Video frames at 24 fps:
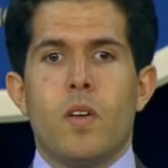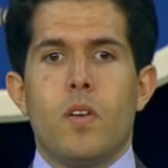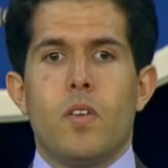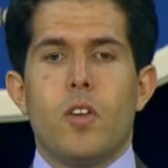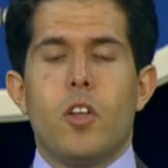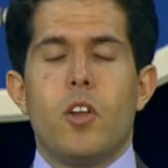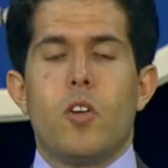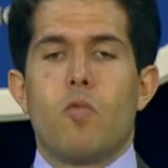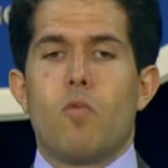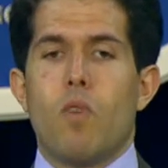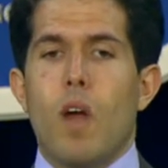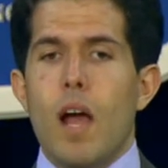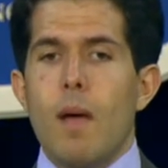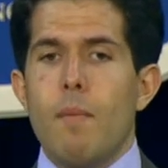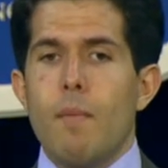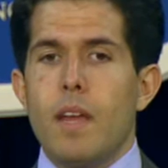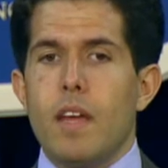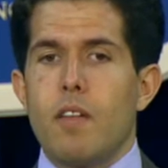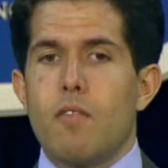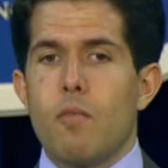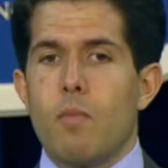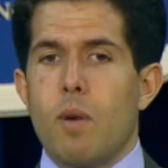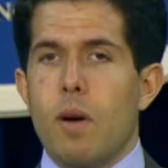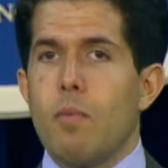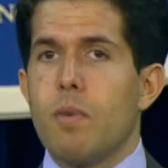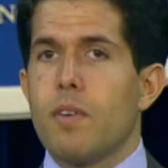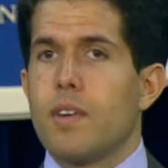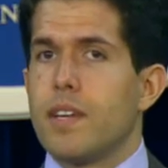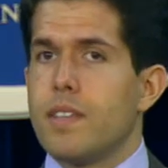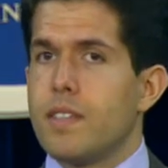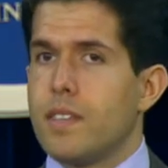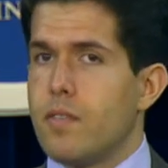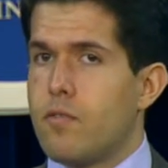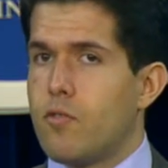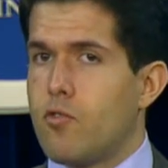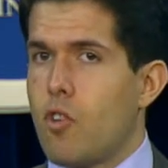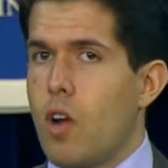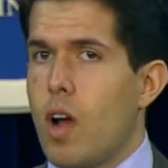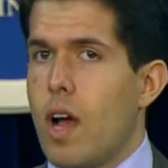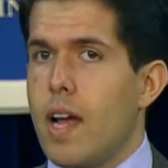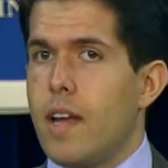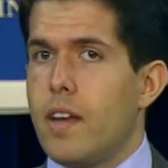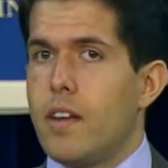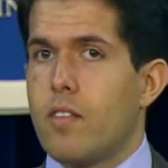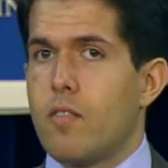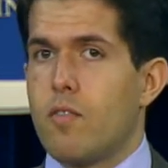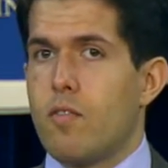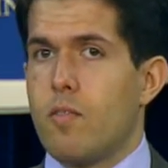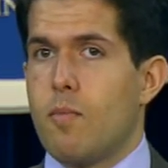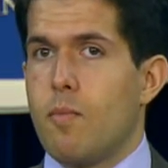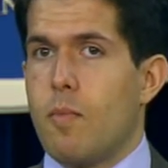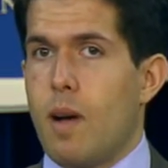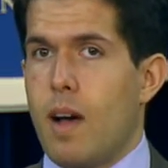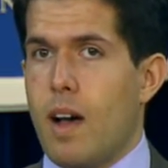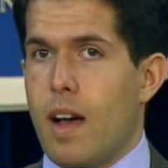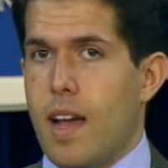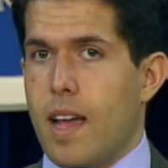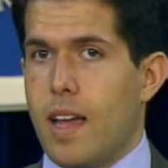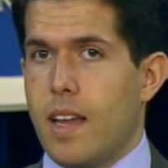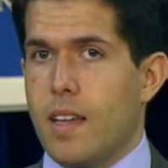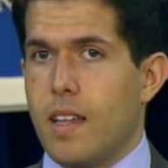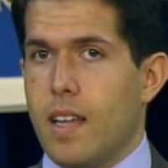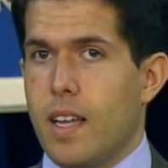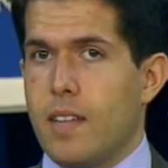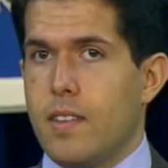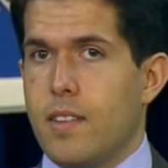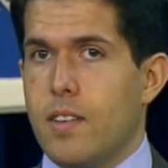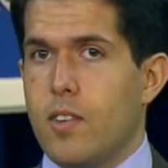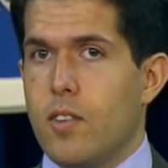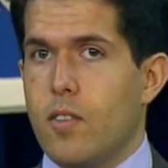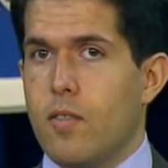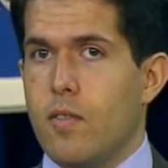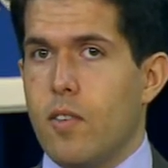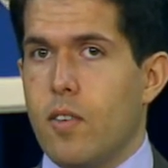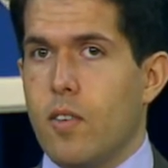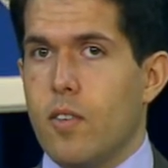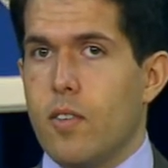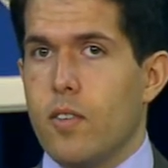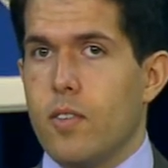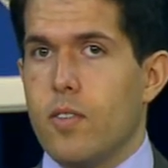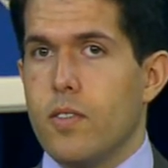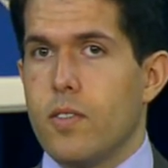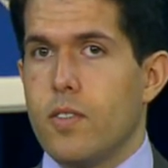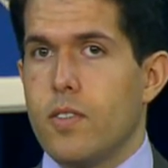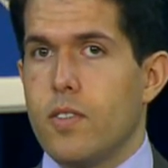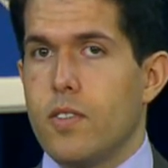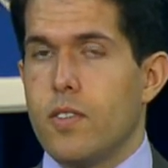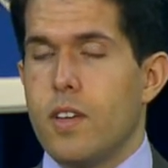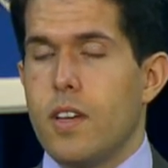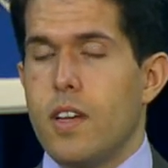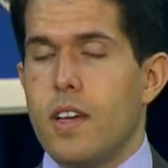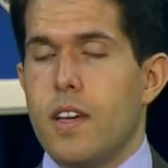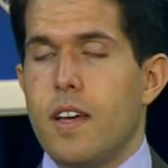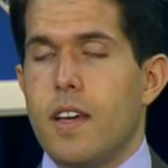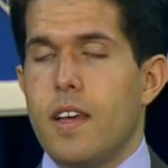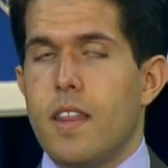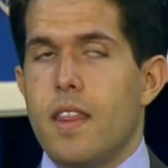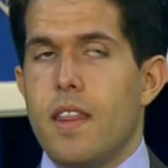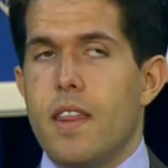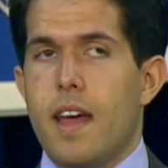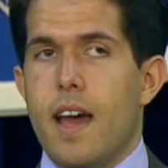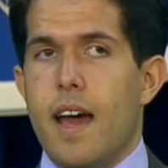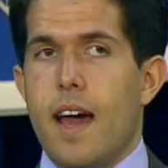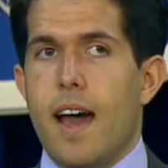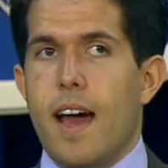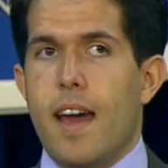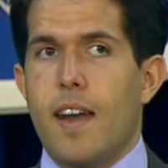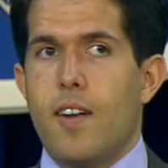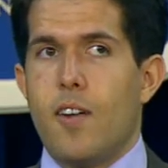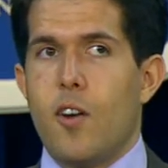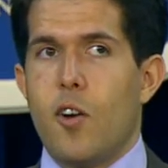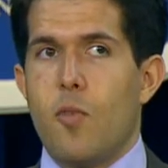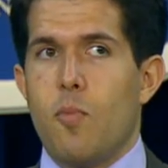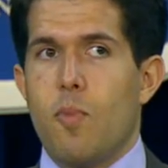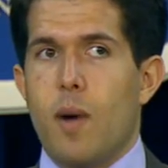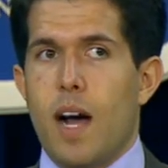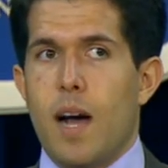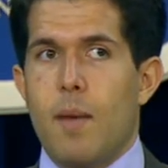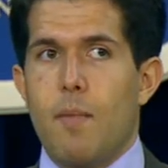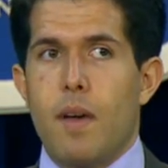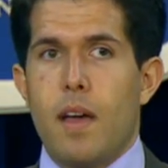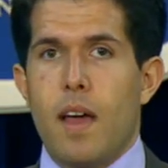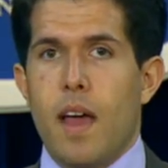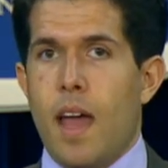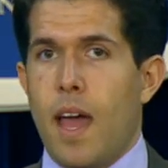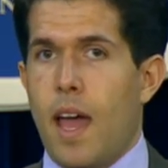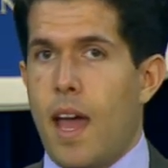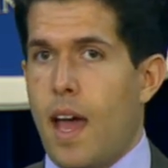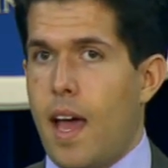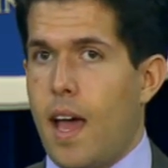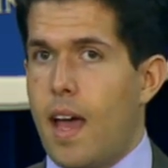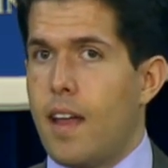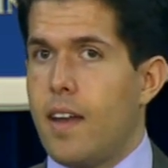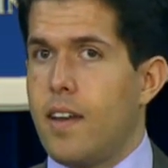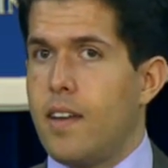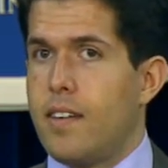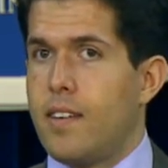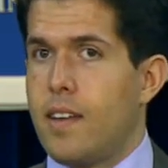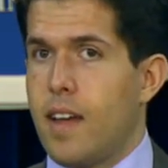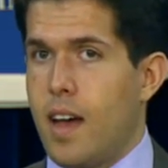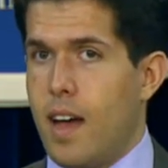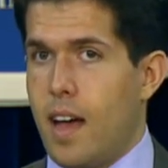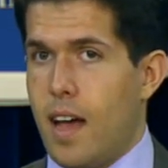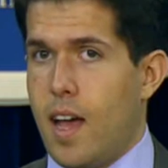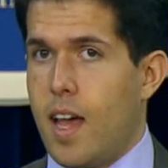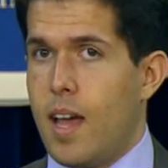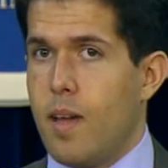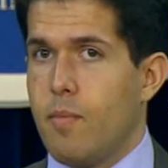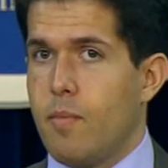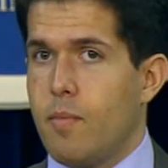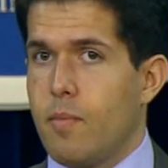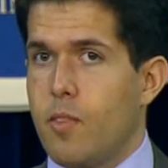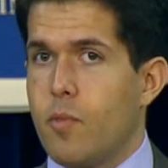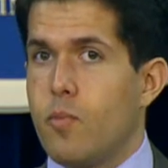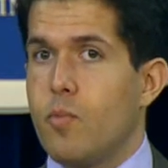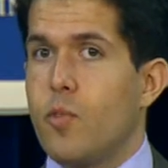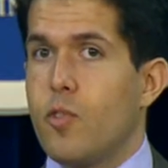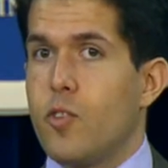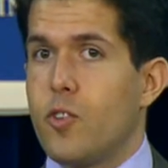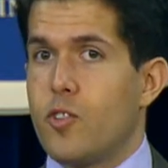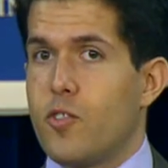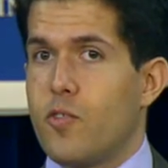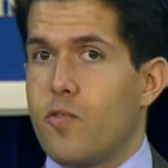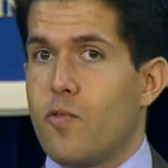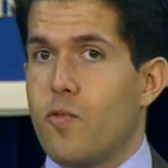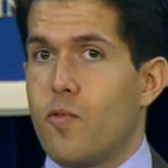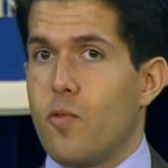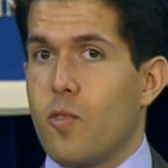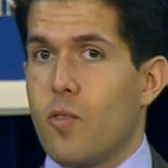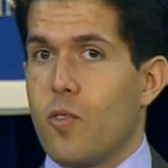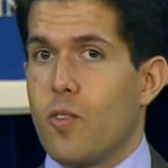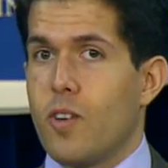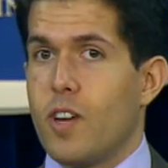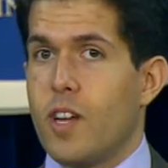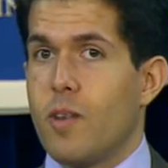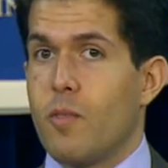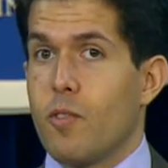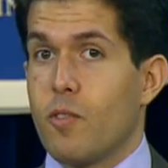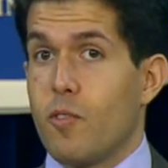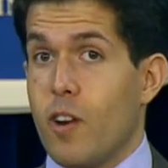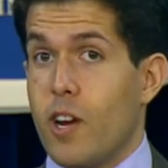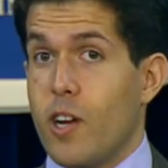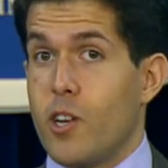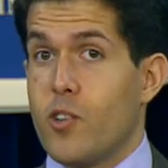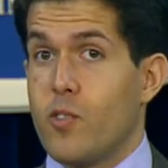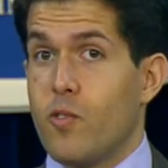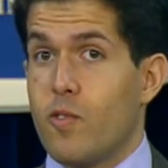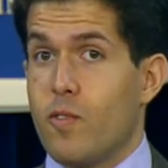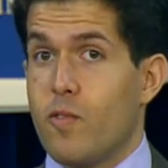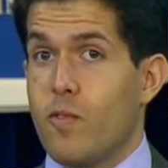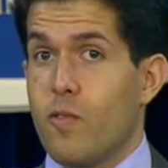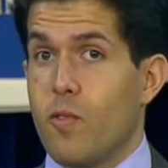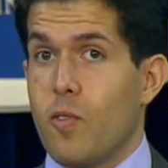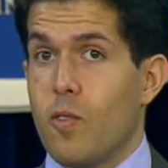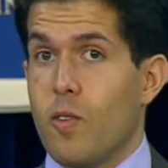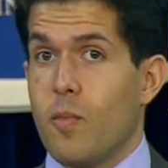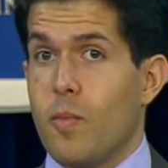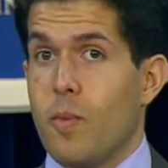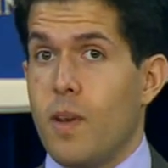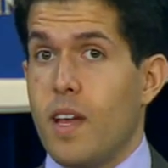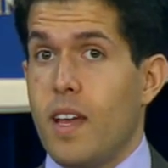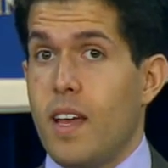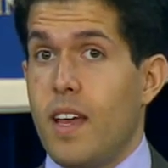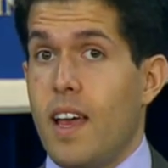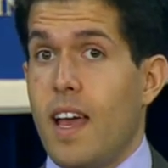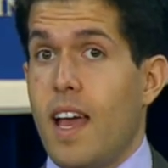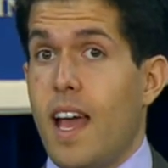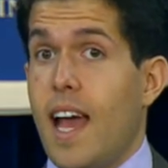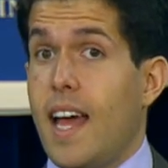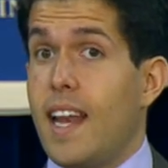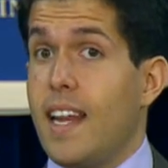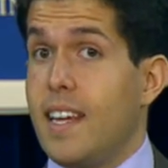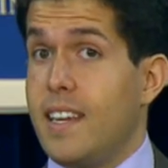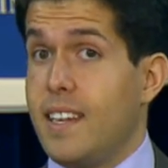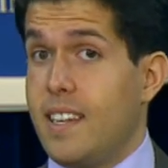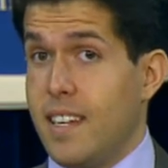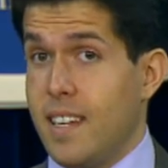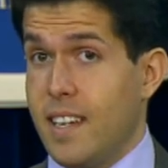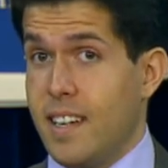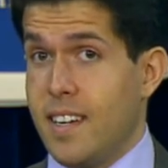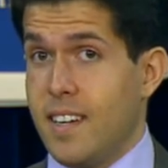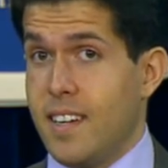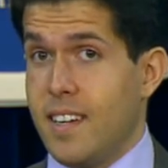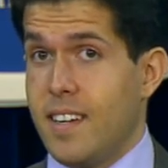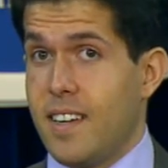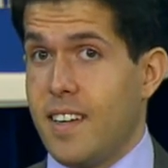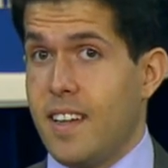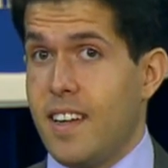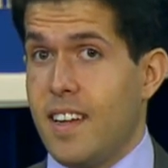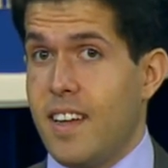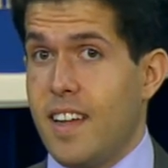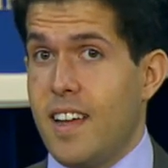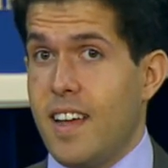You know, Romney and Republicans have tried to remind Latino voters that Obama had time to push for immigration reform, and he didn't.